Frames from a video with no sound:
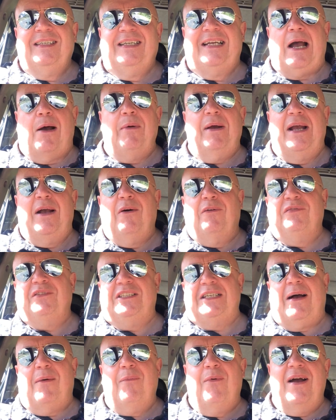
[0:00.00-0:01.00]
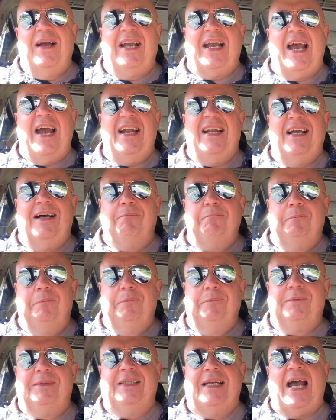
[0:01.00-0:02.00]
going off somewhere, getting a
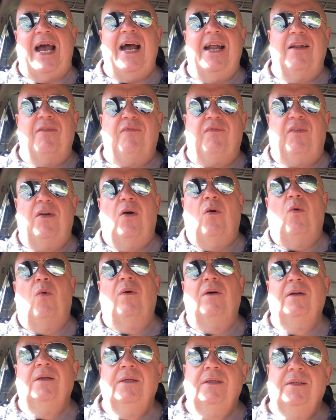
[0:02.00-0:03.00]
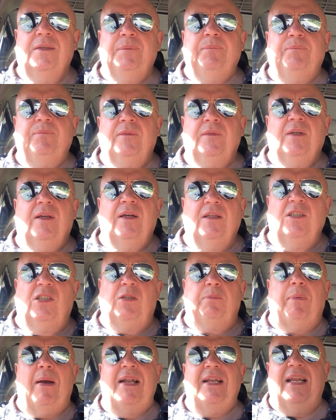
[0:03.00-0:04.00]
can of fuel,
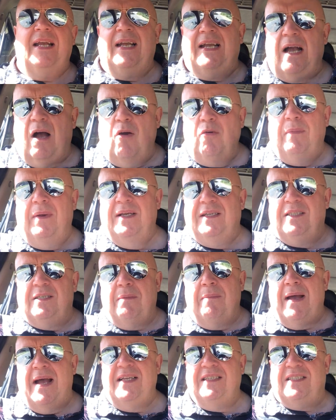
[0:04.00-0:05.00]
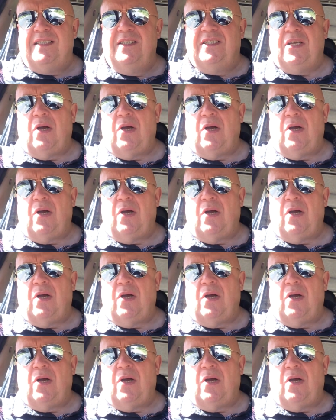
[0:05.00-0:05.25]
spending copious amounts of